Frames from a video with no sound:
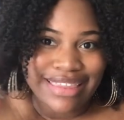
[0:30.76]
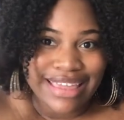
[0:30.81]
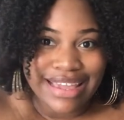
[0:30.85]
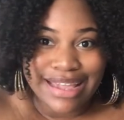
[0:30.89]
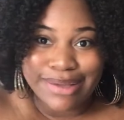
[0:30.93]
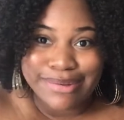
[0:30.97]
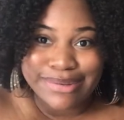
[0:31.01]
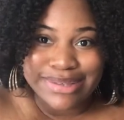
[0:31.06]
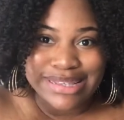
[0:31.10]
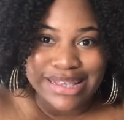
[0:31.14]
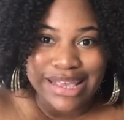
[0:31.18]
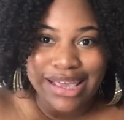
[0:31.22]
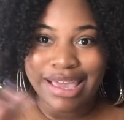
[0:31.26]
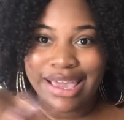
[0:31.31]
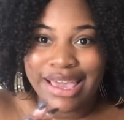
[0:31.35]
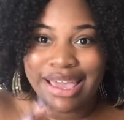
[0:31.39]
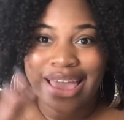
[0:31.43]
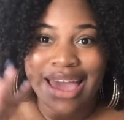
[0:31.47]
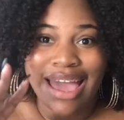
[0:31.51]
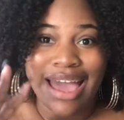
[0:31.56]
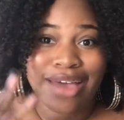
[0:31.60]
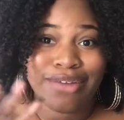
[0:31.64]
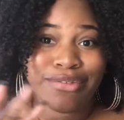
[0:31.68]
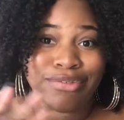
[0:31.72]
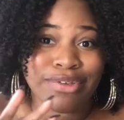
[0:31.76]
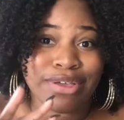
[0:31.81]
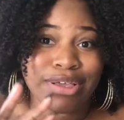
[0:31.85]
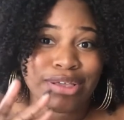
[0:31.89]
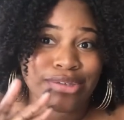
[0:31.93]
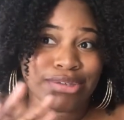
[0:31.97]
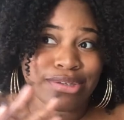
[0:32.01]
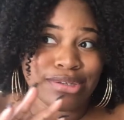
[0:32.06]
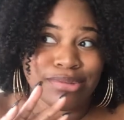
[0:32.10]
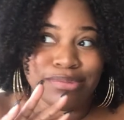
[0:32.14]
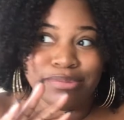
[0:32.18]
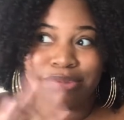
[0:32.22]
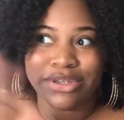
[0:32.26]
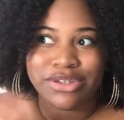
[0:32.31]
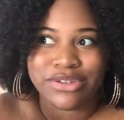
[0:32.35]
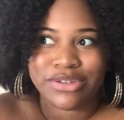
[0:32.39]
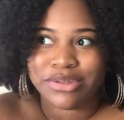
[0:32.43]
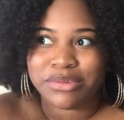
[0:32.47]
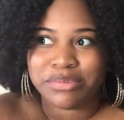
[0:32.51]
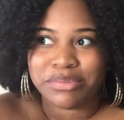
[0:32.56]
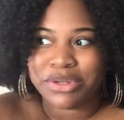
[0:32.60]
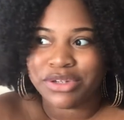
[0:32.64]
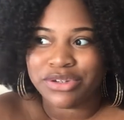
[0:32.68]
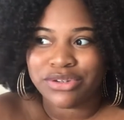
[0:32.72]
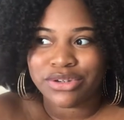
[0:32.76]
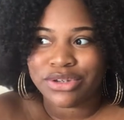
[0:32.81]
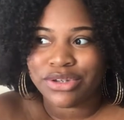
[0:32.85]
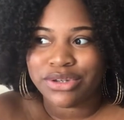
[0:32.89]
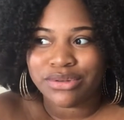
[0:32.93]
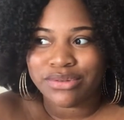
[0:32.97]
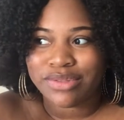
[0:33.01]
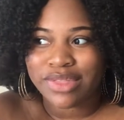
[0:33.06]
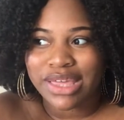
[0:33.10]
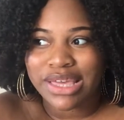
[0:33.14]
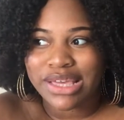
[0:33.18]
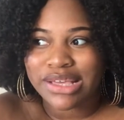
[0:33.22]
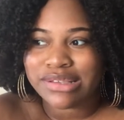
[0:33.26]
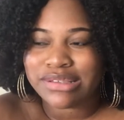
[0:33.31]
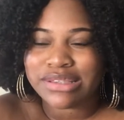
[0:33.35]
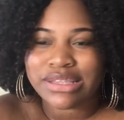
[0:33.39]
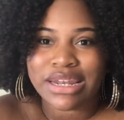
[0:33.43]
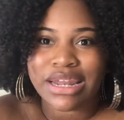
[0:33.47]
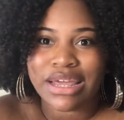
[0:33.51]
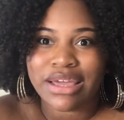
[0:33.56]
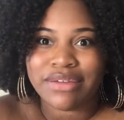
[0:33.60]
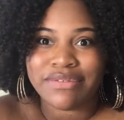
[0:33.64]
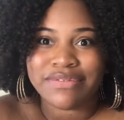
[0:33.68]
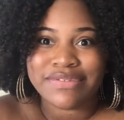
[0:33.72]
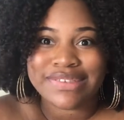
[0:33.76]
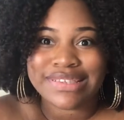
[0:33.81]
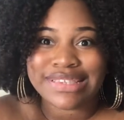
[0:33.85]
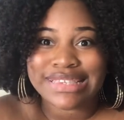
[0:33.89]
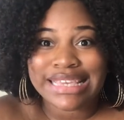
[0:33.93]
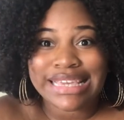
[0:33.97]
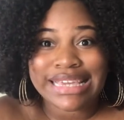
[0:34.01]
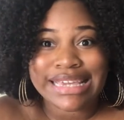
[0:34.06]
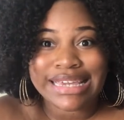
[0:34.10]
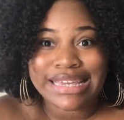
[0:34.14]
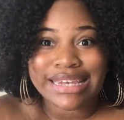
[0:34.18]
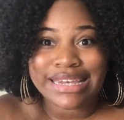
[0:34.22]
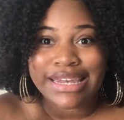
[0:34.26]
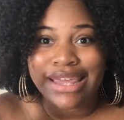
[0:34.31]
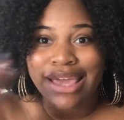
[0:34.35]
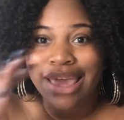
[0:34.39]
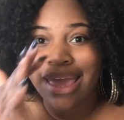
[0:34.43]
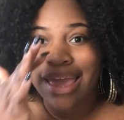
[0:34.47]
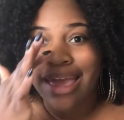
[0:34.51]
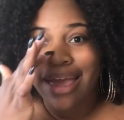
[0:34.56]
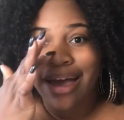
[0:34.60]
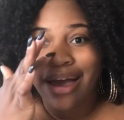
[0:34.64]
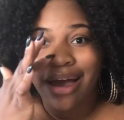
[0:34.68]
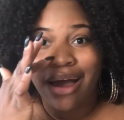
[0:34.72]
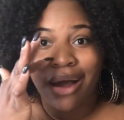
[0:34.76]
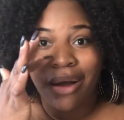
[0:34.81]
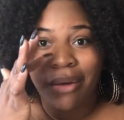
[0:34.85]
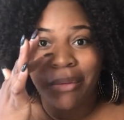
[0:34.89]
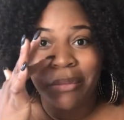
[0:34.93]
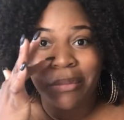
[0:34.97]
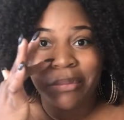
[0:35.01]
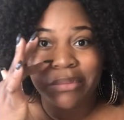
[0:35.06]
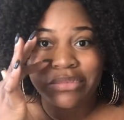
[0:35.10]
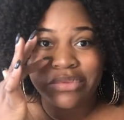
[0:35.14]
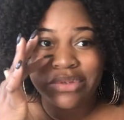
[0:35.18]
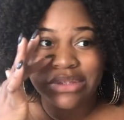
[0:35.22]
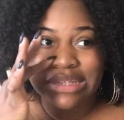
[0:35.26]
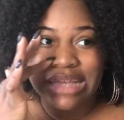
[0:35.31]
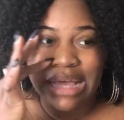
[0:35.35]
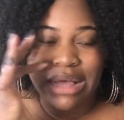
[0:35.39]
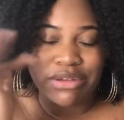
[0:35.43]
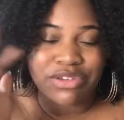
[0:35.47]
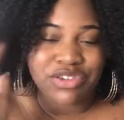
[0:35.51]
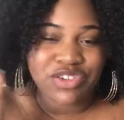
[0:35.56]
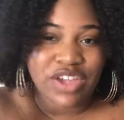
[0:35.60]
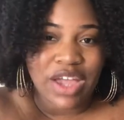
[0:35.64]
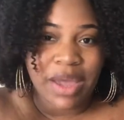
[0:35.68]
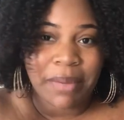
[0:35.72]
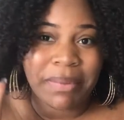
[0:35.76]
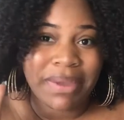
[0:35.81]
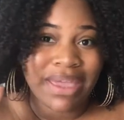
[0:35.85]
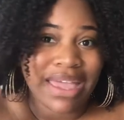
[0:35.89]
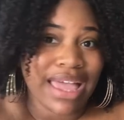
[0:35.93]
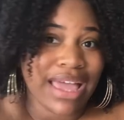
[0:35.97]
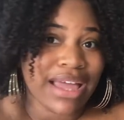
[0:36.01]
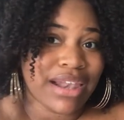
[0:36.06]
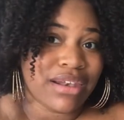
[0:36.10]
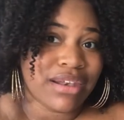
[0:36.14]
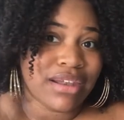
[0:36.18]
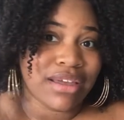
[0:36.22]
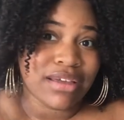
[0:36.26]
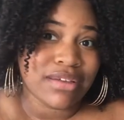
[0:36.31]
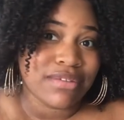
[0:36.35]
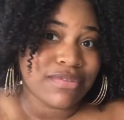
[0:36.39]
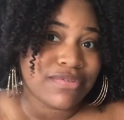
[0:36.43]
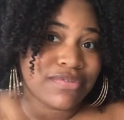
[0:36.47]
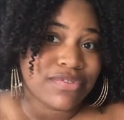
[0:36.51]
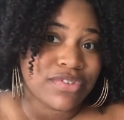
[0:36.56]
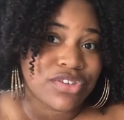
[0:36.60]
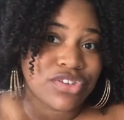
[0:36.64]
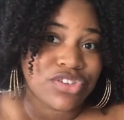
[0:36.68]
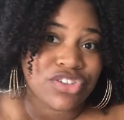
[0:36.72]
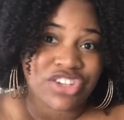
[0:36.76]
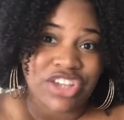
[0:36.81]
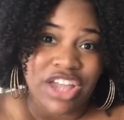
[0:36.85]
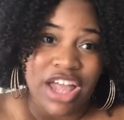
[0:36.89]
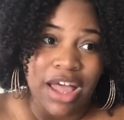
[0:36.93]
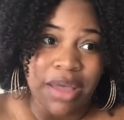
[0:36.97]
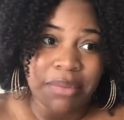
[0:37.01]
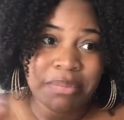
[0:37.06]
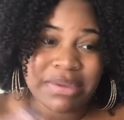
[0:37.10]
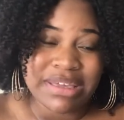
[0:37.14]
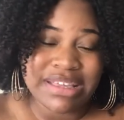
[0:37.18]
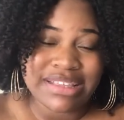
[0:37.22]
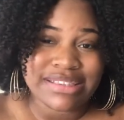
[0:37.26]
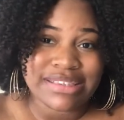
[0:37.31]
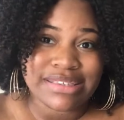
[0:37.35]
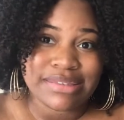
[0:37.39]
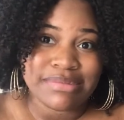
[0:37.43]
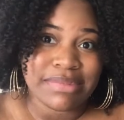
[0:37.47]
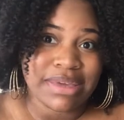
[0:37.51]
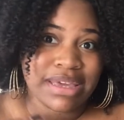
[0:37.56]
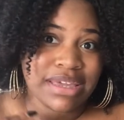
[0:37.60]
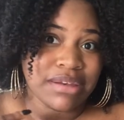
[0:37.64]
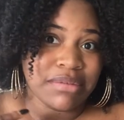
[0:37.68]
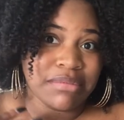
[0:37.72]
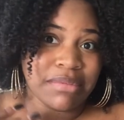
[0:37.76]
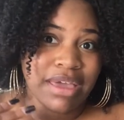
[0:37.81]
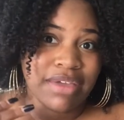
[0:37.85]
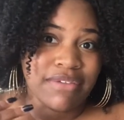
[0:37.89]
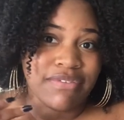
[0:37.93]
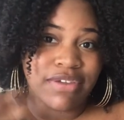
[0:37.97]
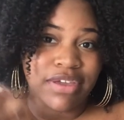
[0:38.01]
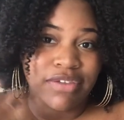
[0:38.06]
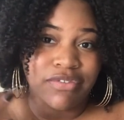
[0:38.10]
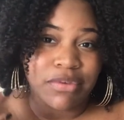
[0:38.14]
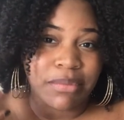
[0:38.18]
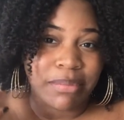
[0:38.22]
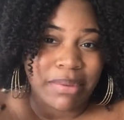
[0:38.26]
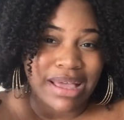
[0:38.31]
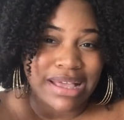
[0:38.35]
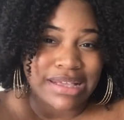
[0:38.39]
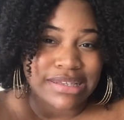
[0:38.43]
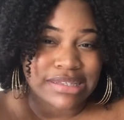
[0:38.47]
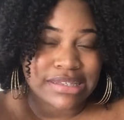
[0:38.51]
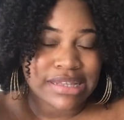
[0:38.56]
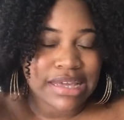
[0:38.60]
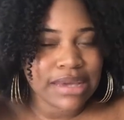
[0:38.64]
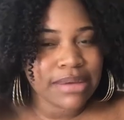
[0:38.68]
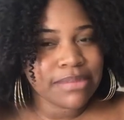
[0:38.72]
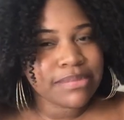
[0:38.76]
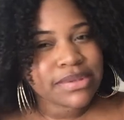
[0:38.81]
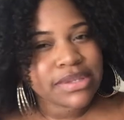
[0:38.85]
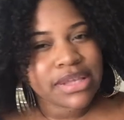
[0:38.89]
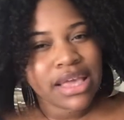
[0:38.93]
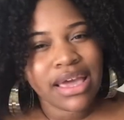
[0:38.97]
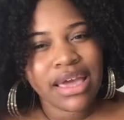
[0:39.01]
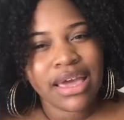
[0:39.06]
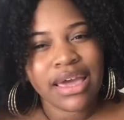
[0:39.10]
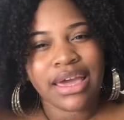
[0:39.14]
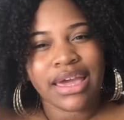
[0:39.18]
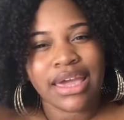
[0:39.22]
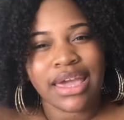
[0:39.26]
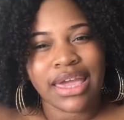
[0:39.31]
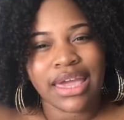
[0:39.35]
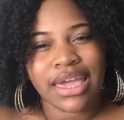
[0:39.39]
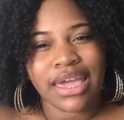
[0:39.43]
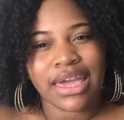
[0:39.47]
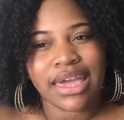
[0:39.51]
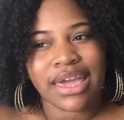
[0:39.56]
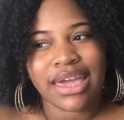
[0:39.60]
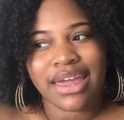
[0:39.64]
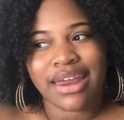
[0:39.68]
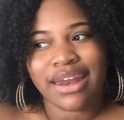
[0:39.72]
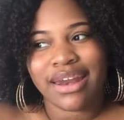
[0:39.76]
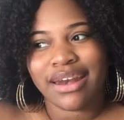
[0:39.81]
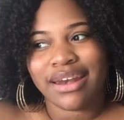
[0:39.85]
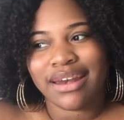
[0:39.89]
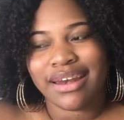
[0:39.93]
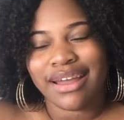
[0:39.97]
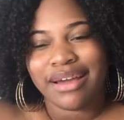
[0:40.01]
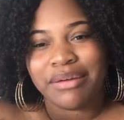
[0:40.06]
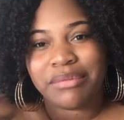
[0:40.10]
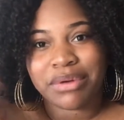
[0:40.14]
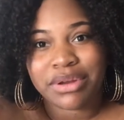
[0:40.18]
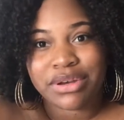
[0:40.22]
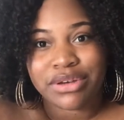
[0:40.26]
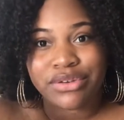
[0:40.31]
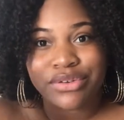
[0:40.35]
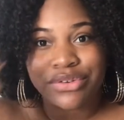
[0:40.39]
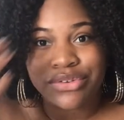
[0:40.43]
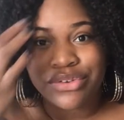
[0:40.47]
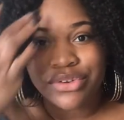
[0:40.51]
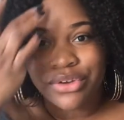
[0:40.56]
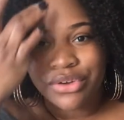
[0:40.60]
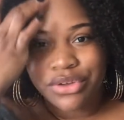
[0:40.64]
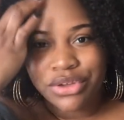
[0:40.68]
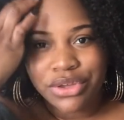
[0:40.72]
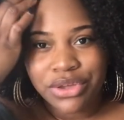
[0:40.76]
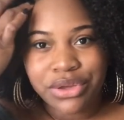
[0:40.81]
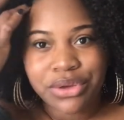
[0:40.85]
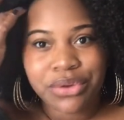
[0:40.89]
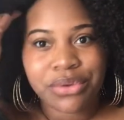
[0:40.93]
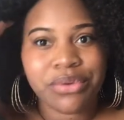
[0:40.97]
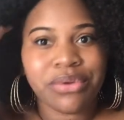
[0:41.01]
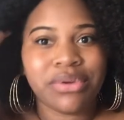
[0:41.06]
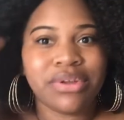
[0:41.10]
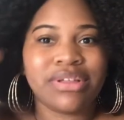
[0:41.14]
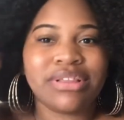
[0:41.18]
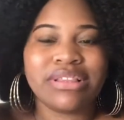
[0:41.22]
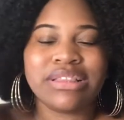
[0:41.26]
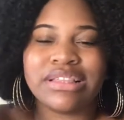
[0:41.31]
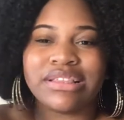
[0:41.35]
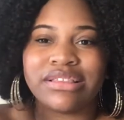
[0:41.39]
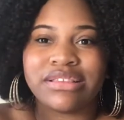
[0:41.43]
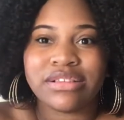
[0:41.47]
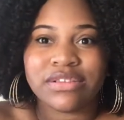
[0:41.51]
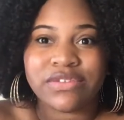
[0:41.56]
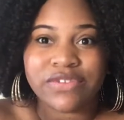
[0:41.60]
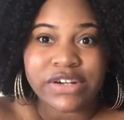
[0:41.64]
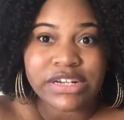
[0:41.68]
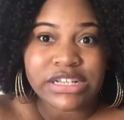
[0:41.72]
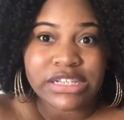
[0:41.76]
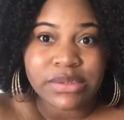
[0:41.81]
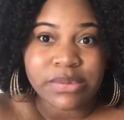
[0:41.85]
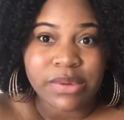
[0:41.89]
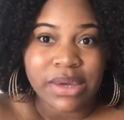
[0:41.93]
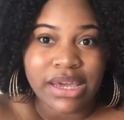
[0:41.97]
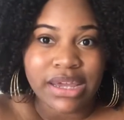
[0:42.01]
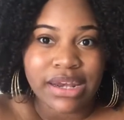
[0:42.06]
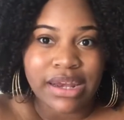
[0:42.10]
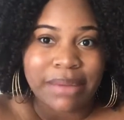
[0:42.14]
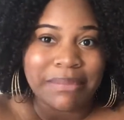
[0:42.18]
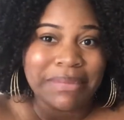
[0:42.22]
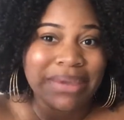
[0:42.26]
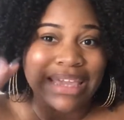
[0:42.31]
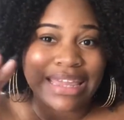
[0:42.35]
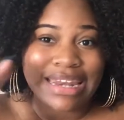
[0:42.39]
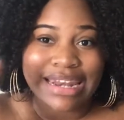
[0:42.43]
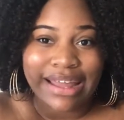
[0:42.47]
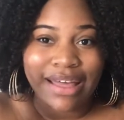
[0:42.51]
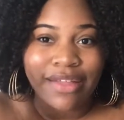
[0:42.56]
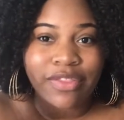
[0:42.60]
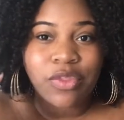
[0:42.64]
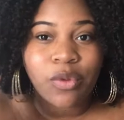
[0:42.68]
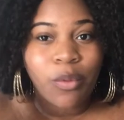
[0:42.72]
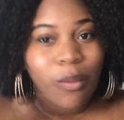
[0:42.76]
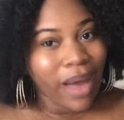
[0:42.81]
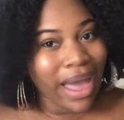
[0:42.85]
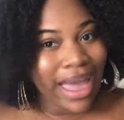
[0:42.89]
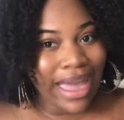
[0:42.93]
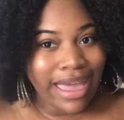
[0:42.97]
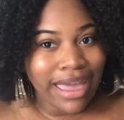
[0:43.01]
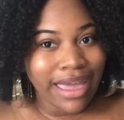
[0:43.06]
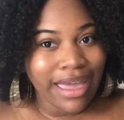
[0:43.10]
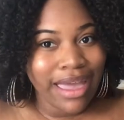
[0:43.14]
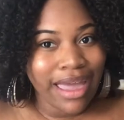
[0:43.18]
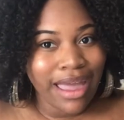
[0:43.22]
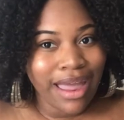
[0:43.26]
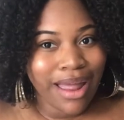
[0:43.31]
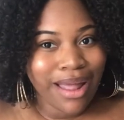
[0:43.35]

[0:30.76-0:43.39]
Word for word: like I was saying, have just a bunch of cute things that I've seen um, just out shopping. I love to shop. It's one of my favorite pastimes. And I wanted to show you. Now this first one, I'm going to get it out the way